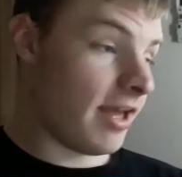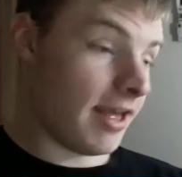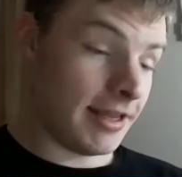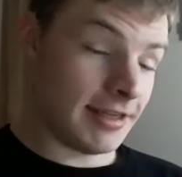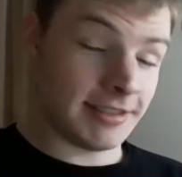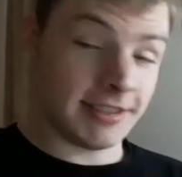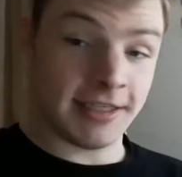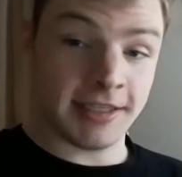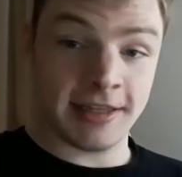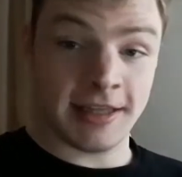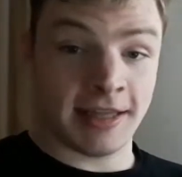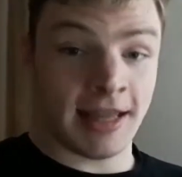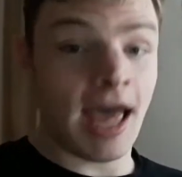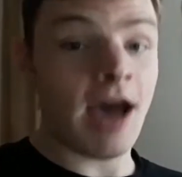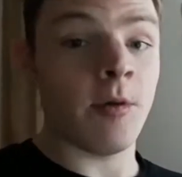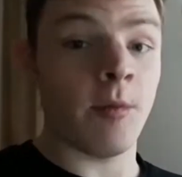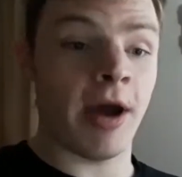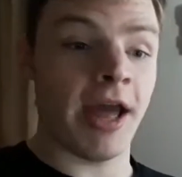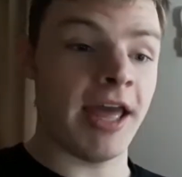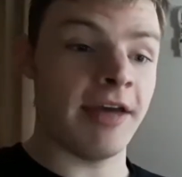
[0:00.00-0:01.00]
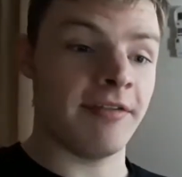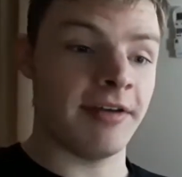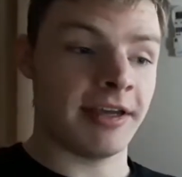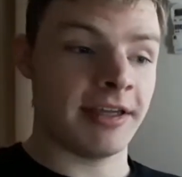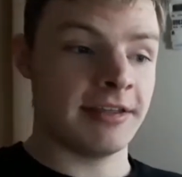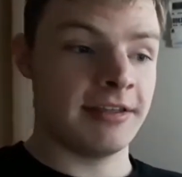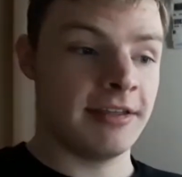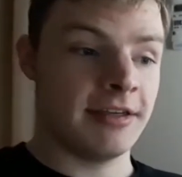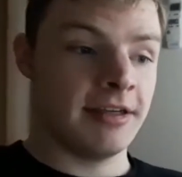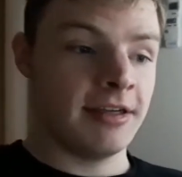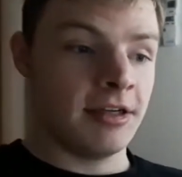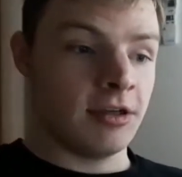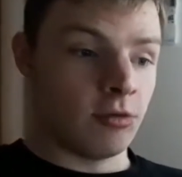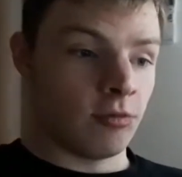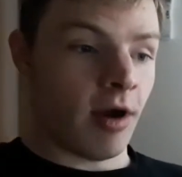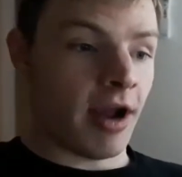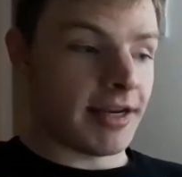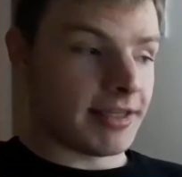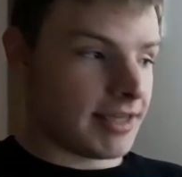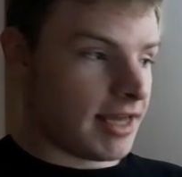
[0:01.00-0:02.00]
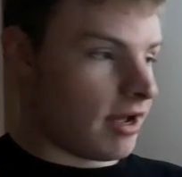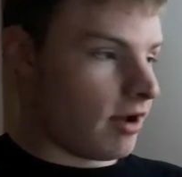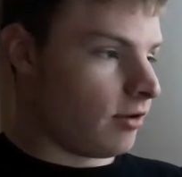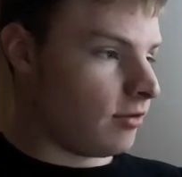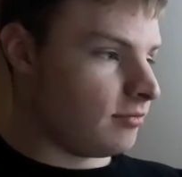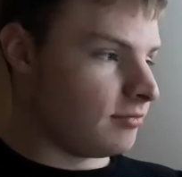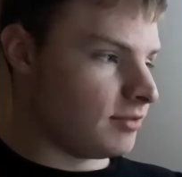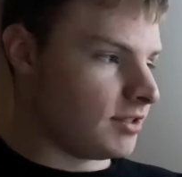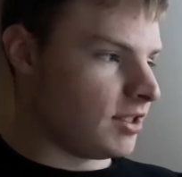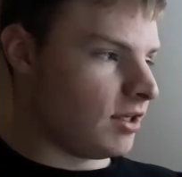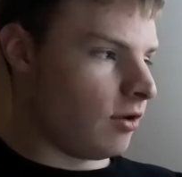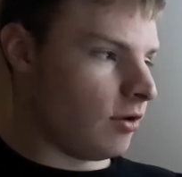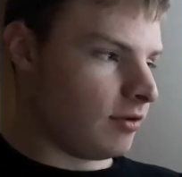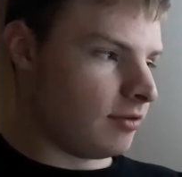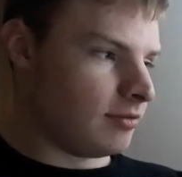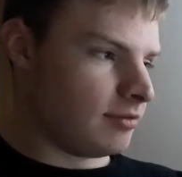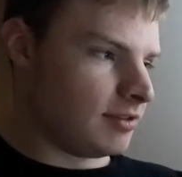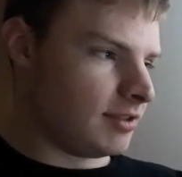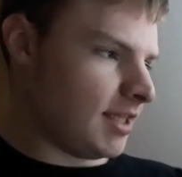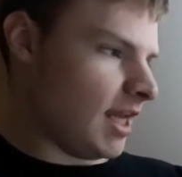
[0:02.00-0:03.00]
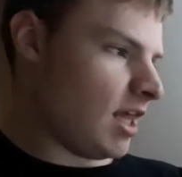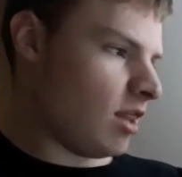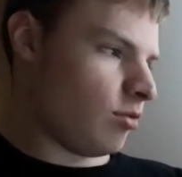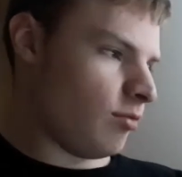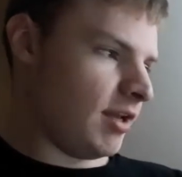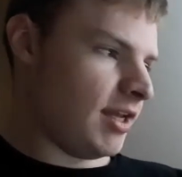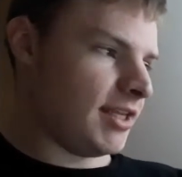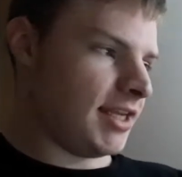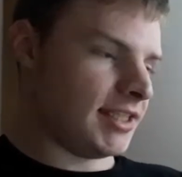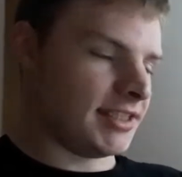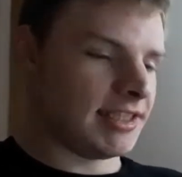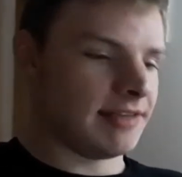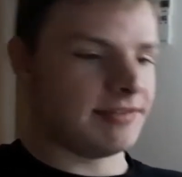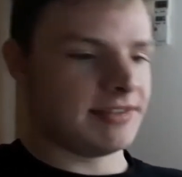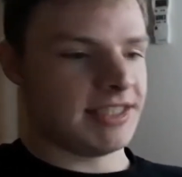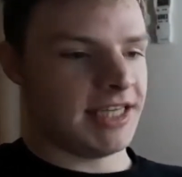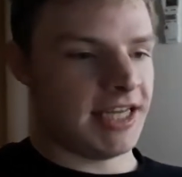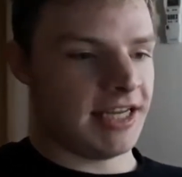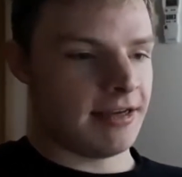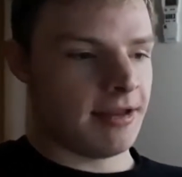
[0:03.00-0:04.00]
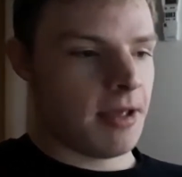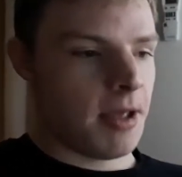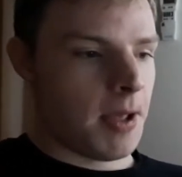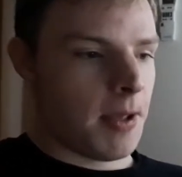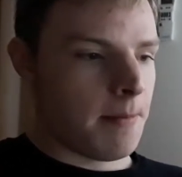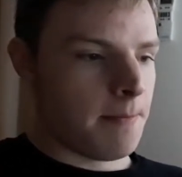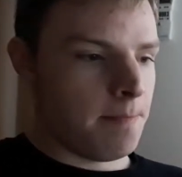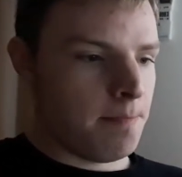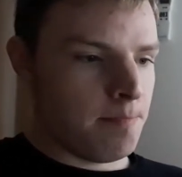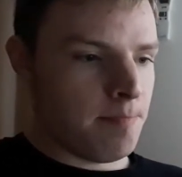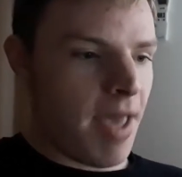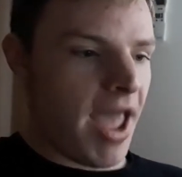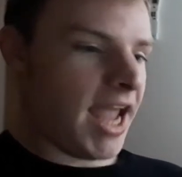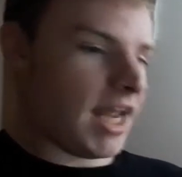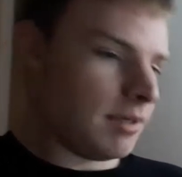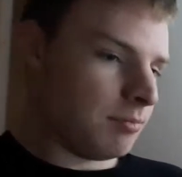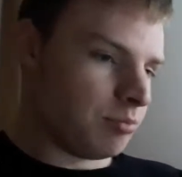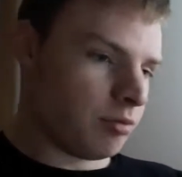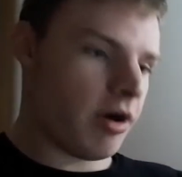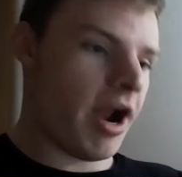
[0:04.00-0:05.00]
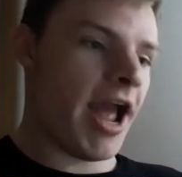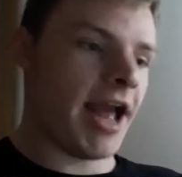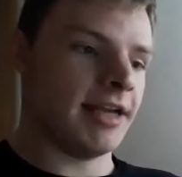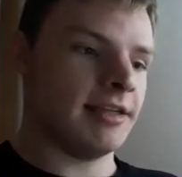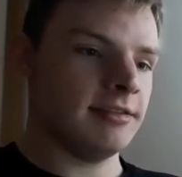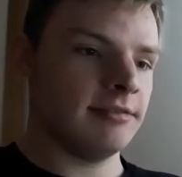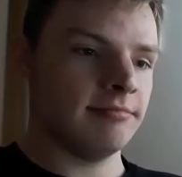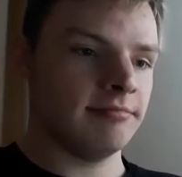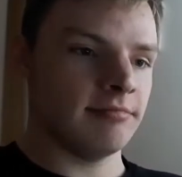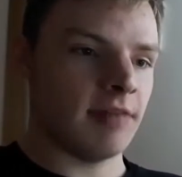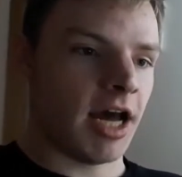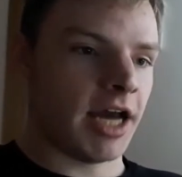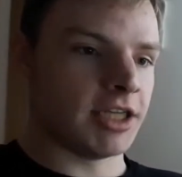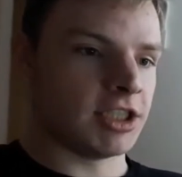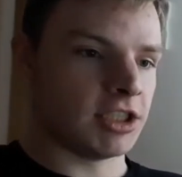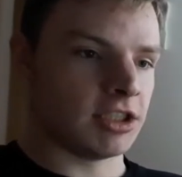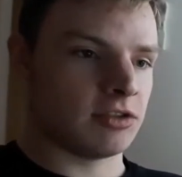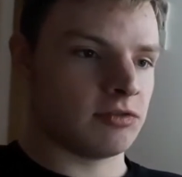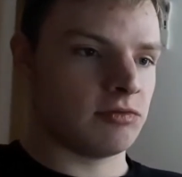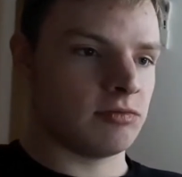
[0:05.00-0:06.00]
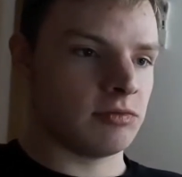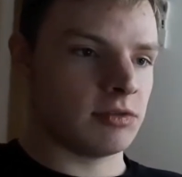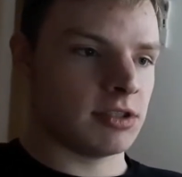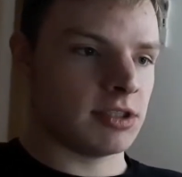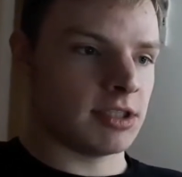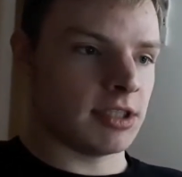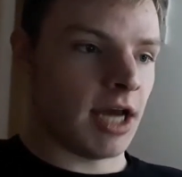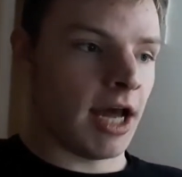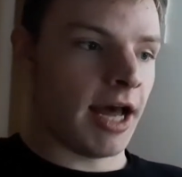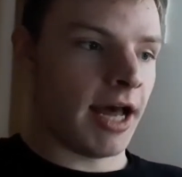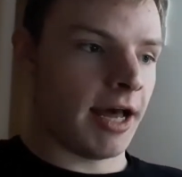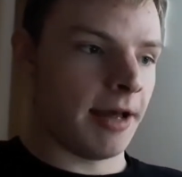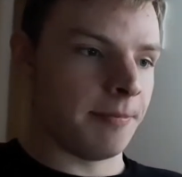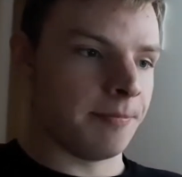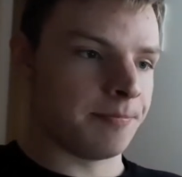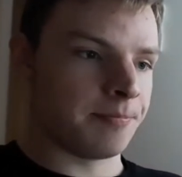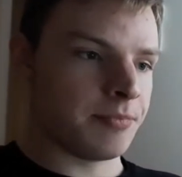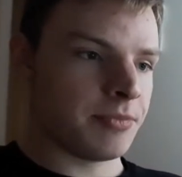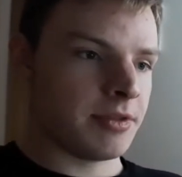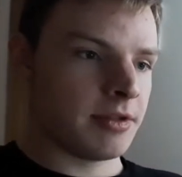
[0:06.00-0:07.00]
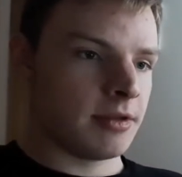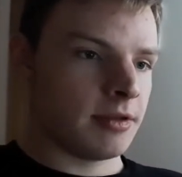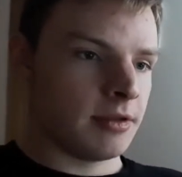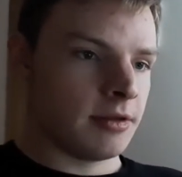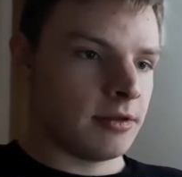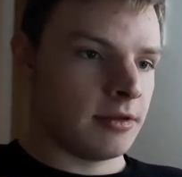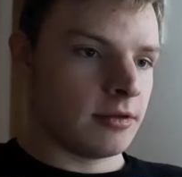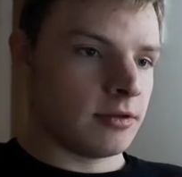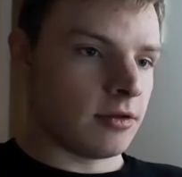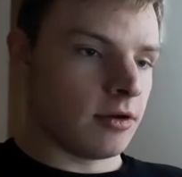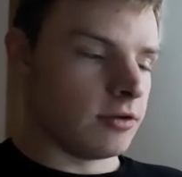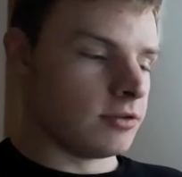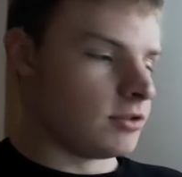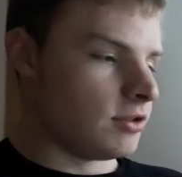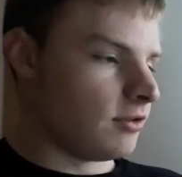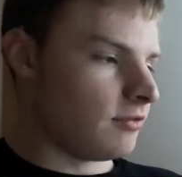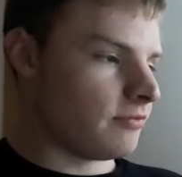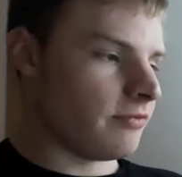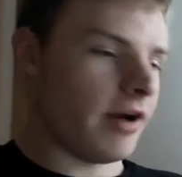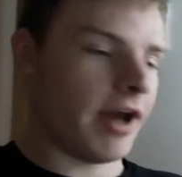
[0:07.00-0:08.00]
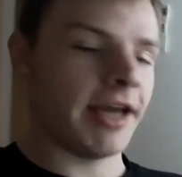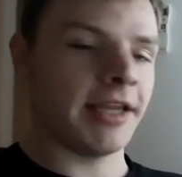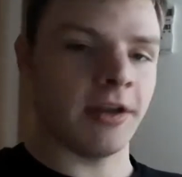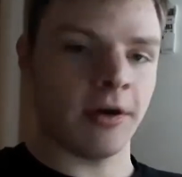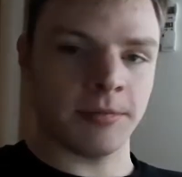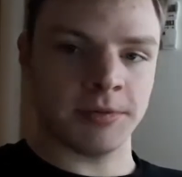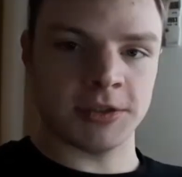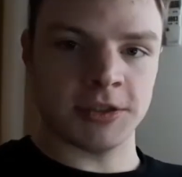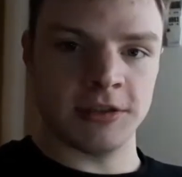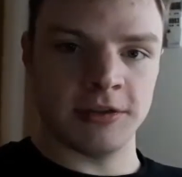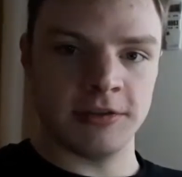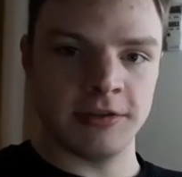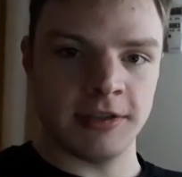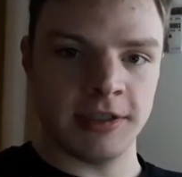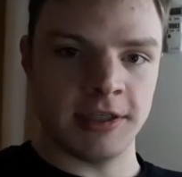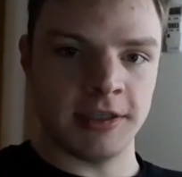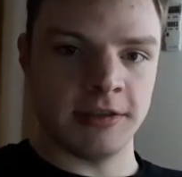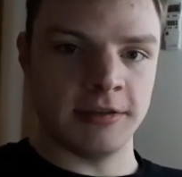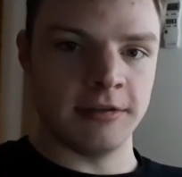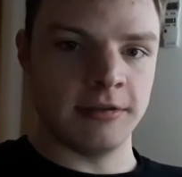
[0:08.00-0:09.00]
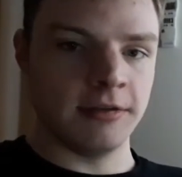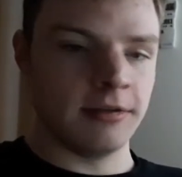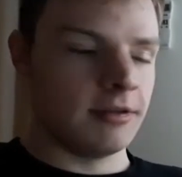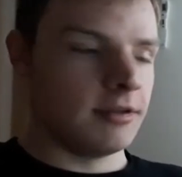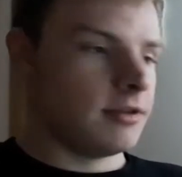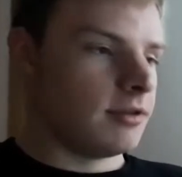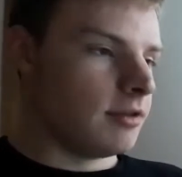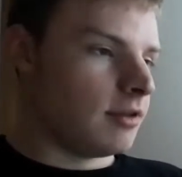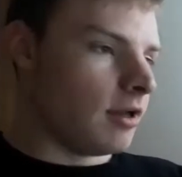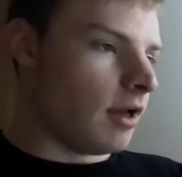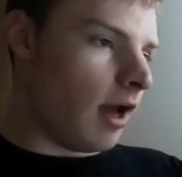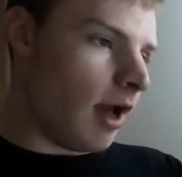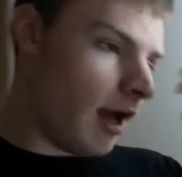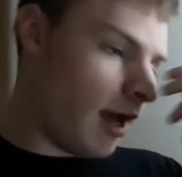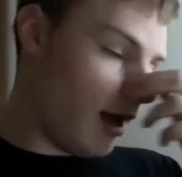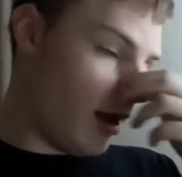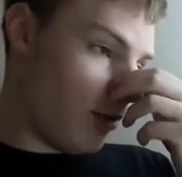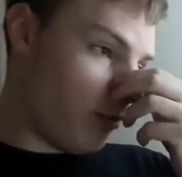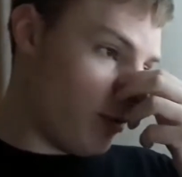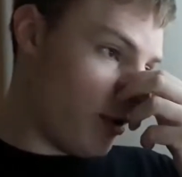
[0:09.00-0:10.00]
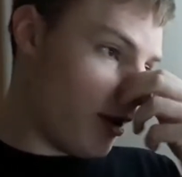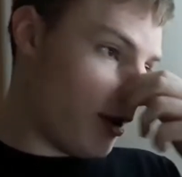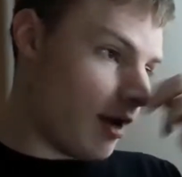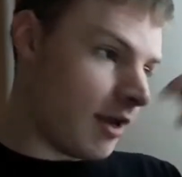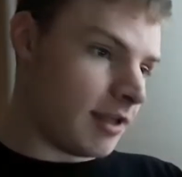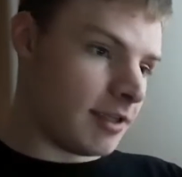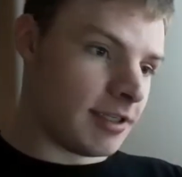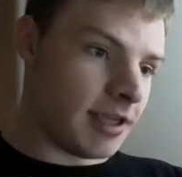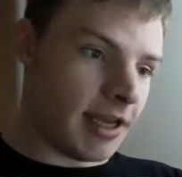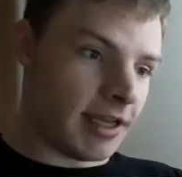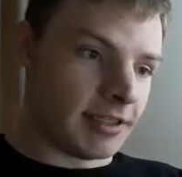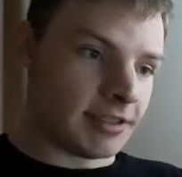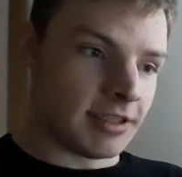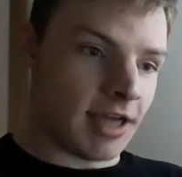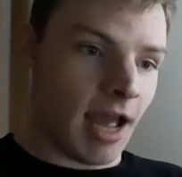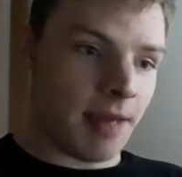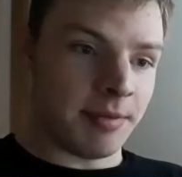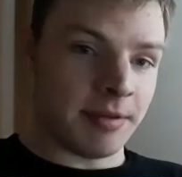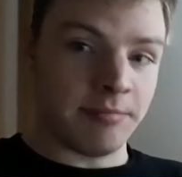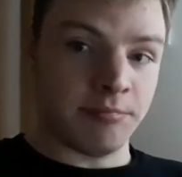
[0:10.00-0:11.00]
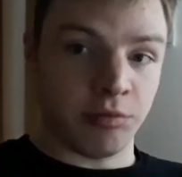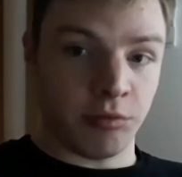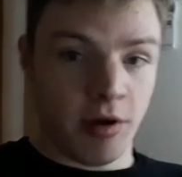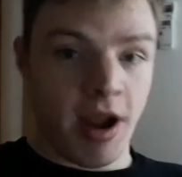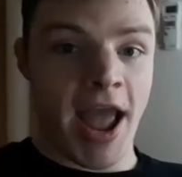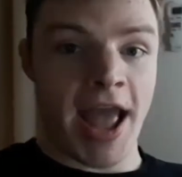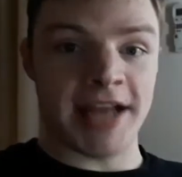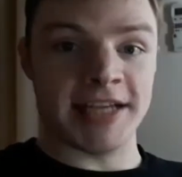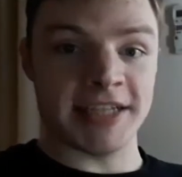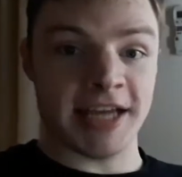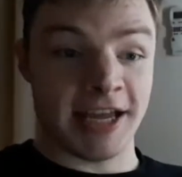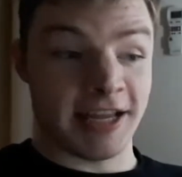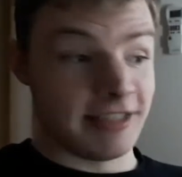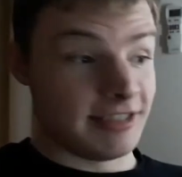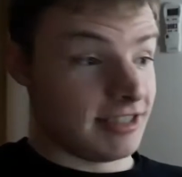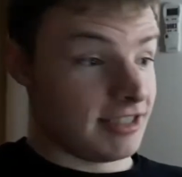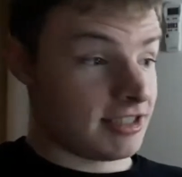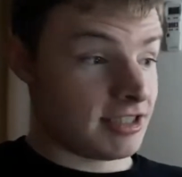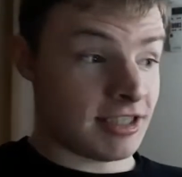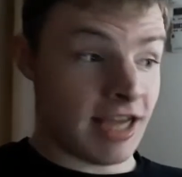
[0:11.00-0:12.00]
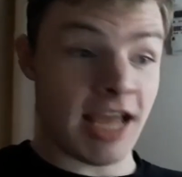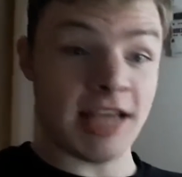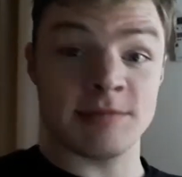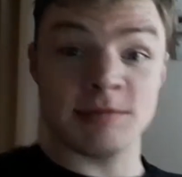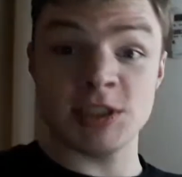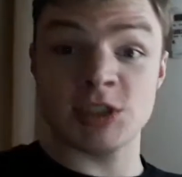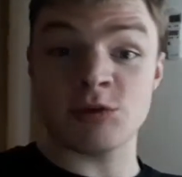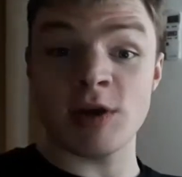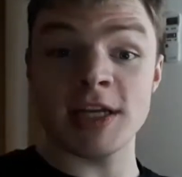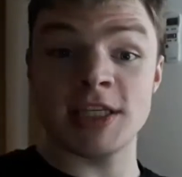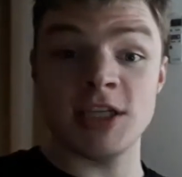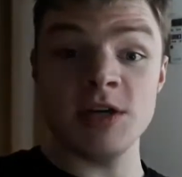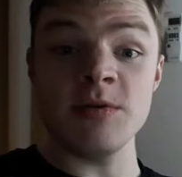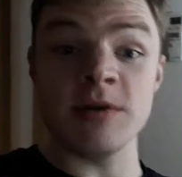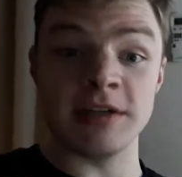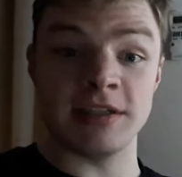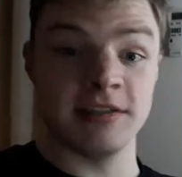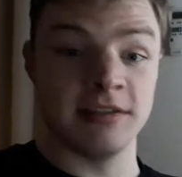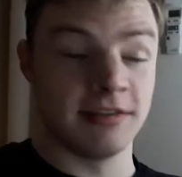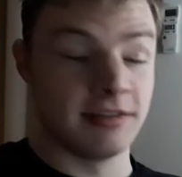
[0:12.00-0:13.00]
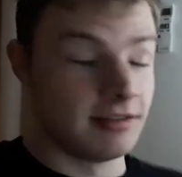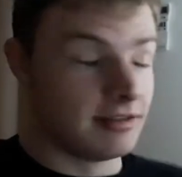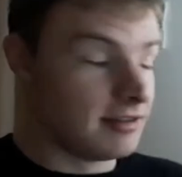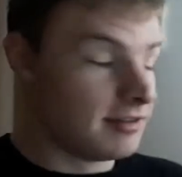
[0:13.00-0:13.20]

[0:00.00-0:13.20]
and that way, if I write down on day 3 and day 17, made bread, I just go to the find option in Word and type in bread, and it takes me straight to it.